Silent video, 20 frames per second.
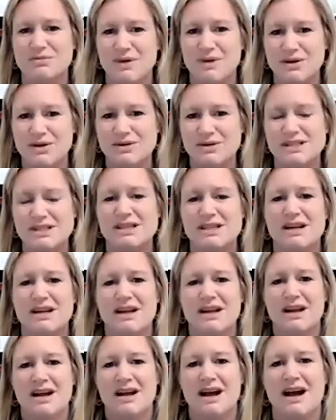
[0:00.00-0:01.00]
throat,
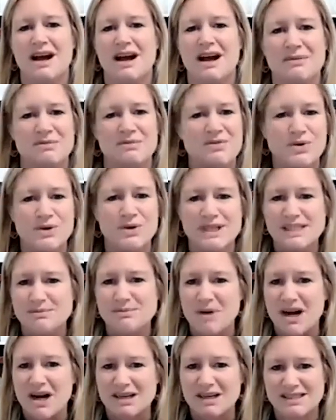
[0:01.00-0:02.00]
voice
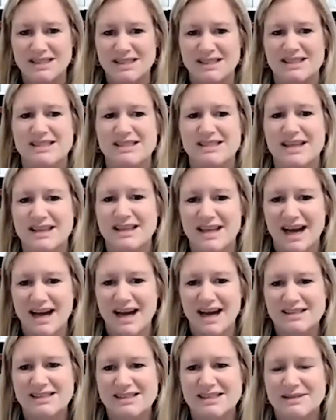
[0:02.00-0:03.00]
box, things like that.